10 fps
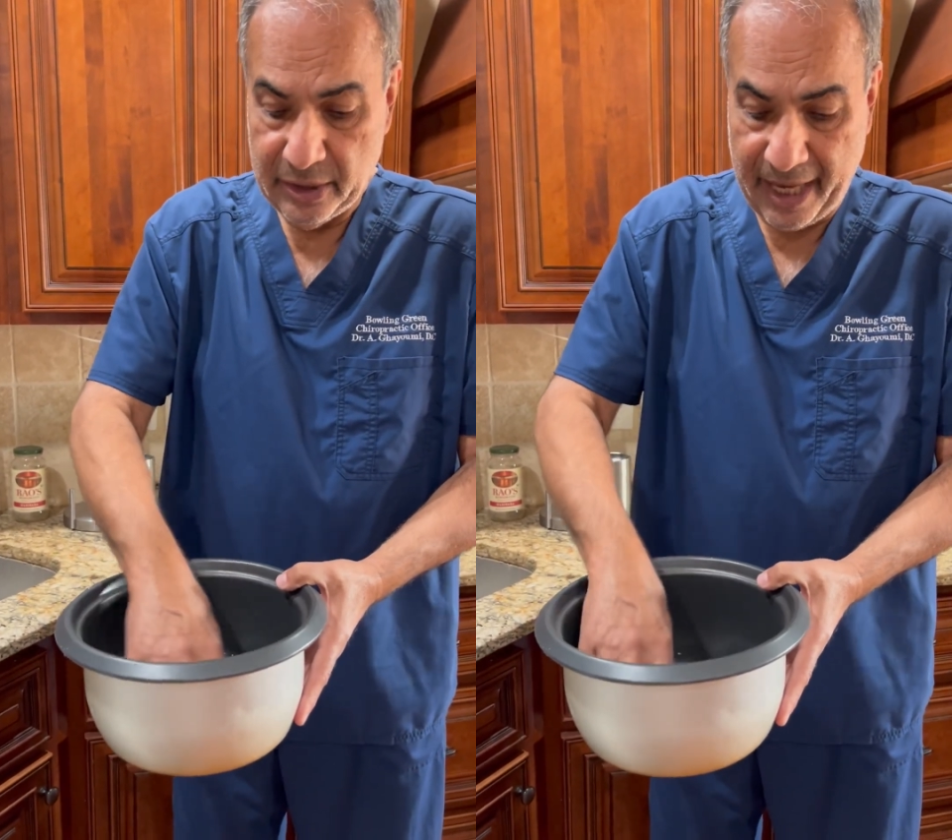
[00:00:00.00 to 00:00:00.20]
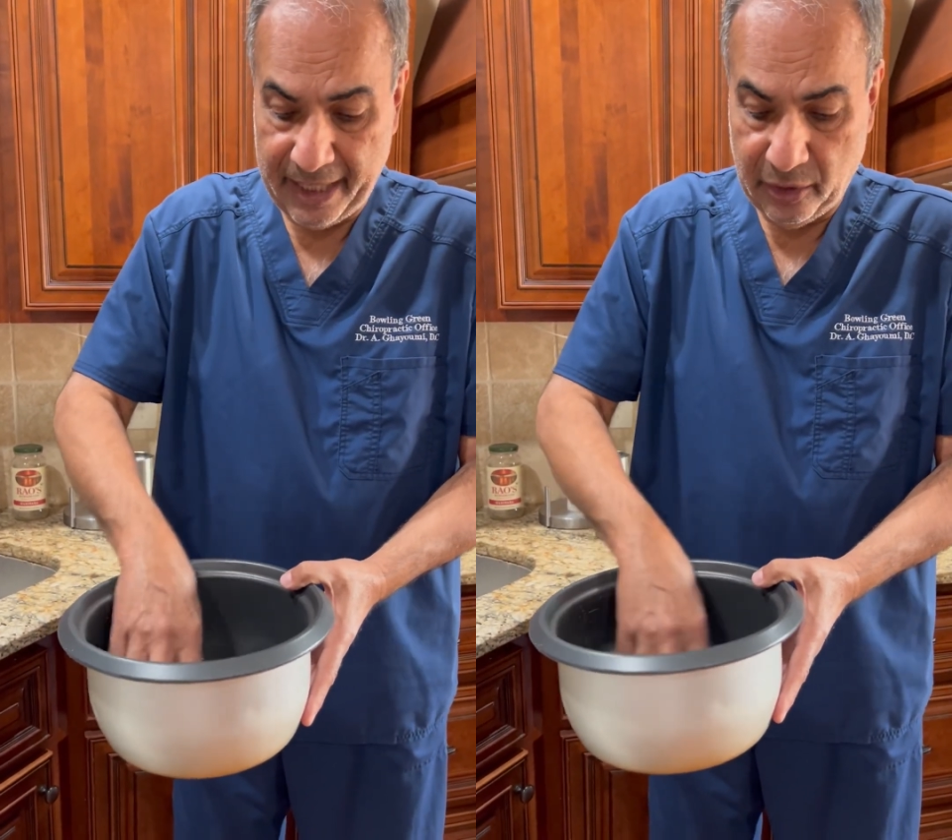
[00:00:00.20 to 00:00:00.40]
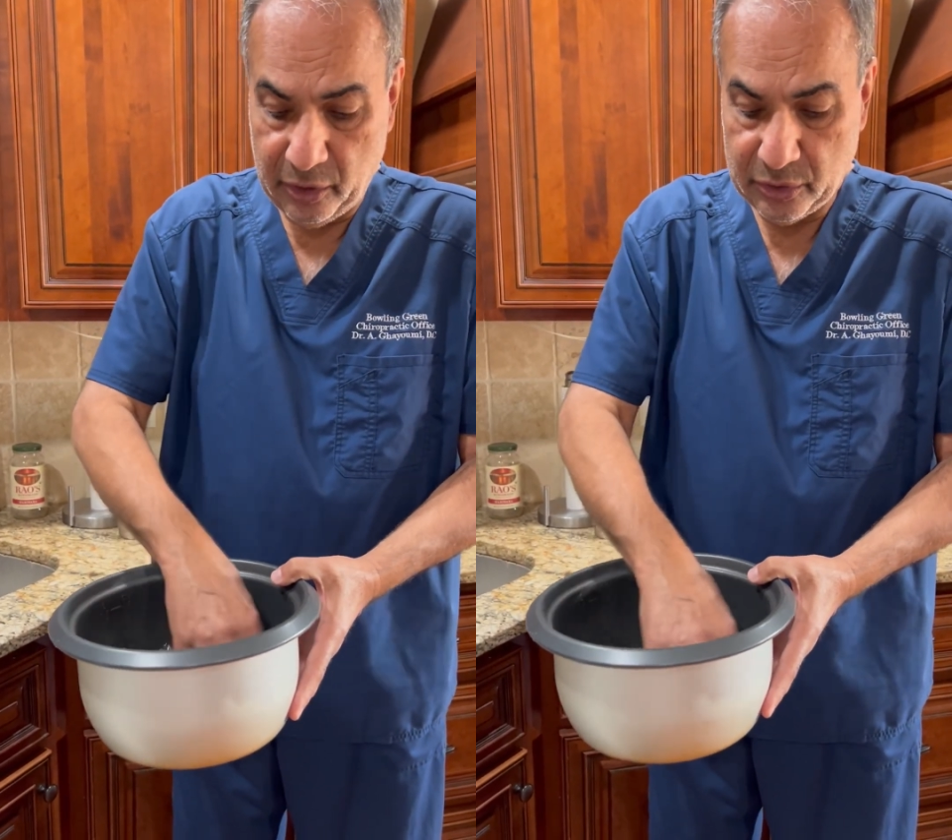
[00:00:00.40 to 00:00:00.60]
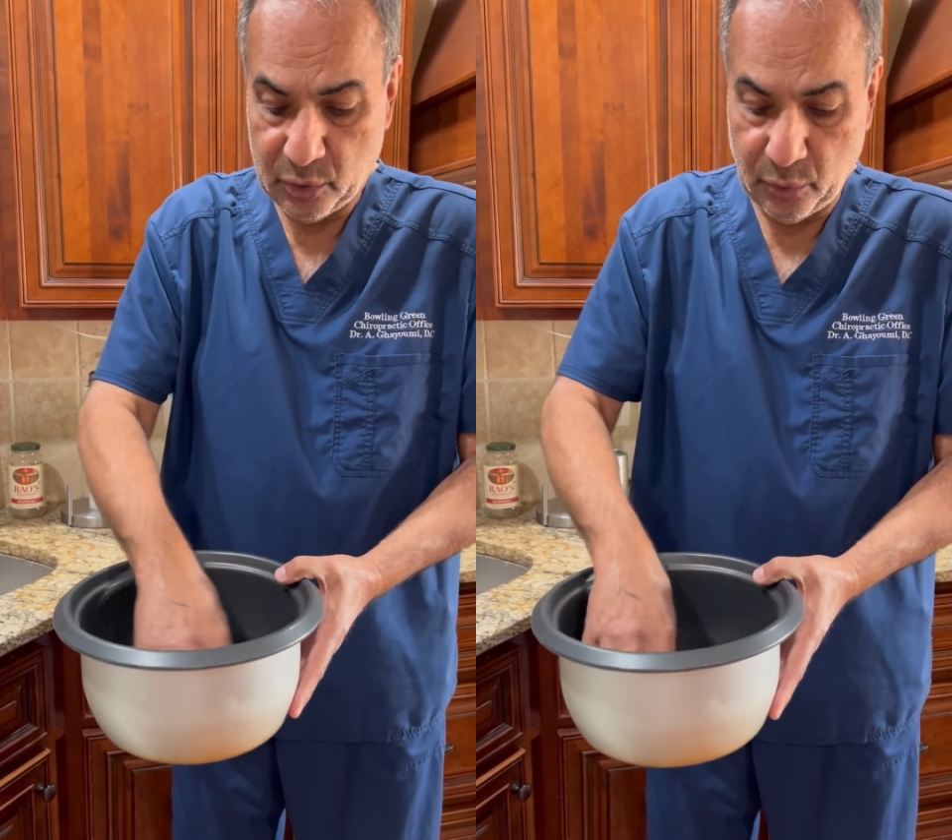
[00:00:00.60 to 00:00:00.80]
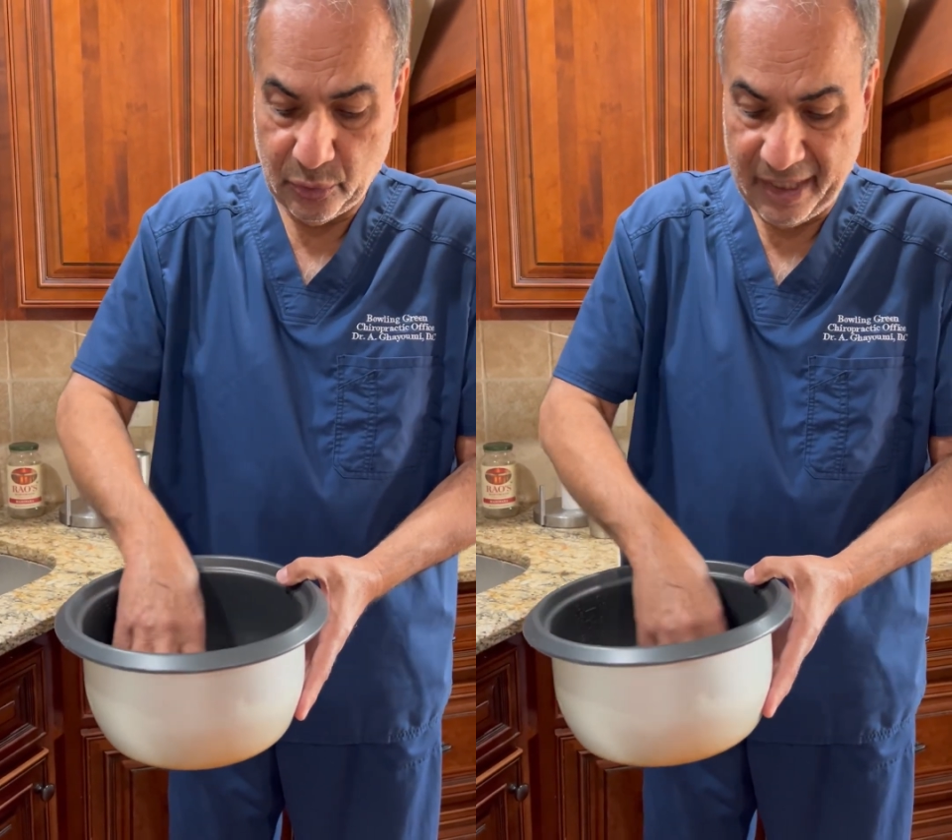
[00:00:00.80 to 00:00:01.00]
And
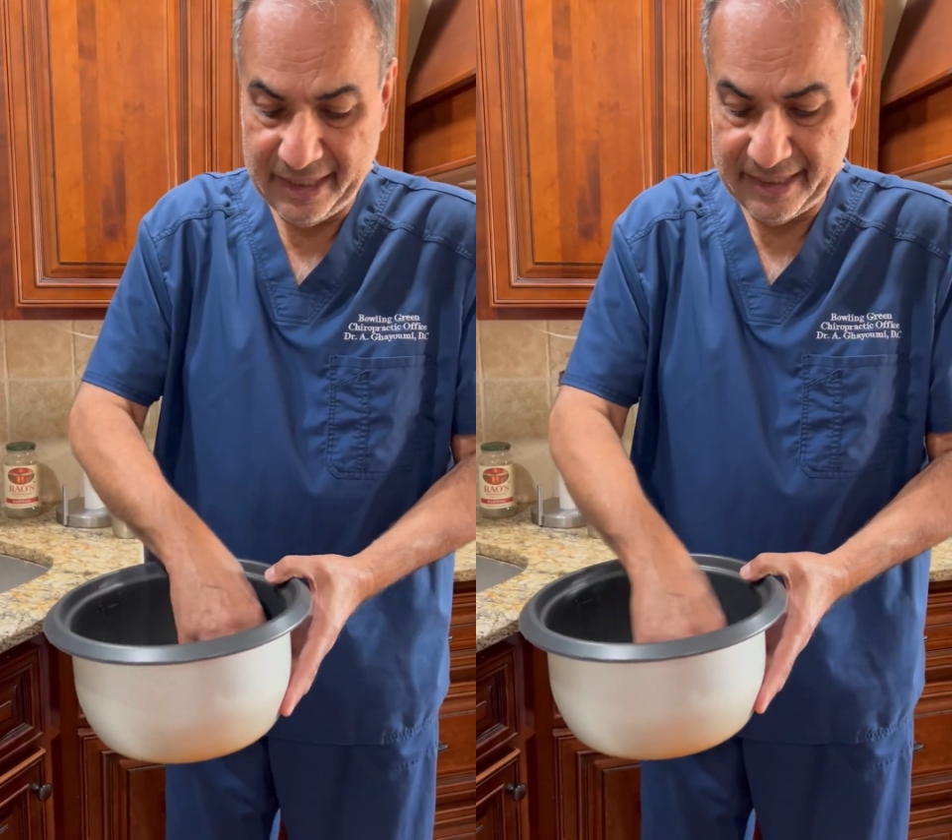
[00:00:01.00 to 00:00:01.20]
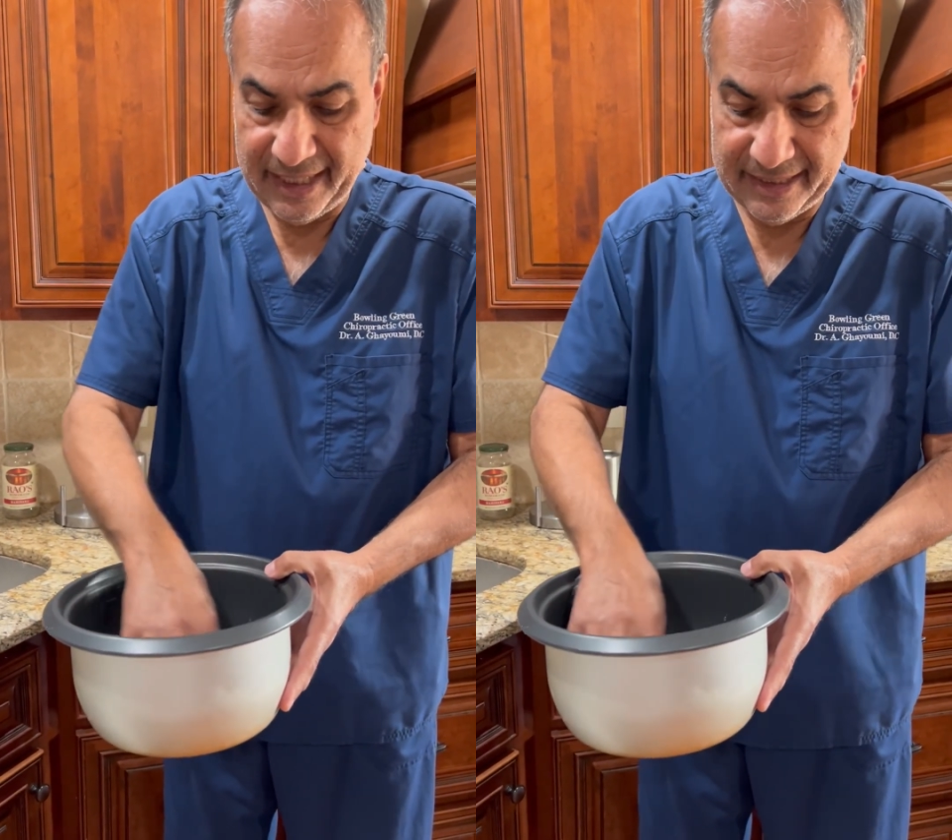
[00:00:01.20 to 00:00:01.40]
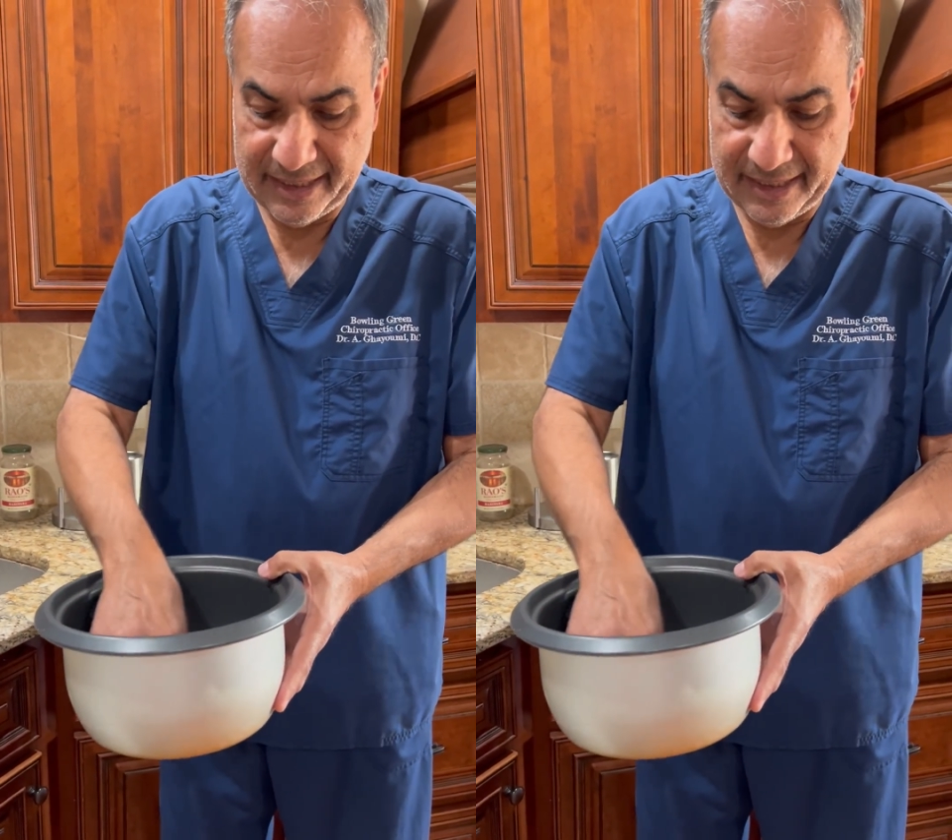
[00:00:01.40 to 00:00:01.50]
also rice has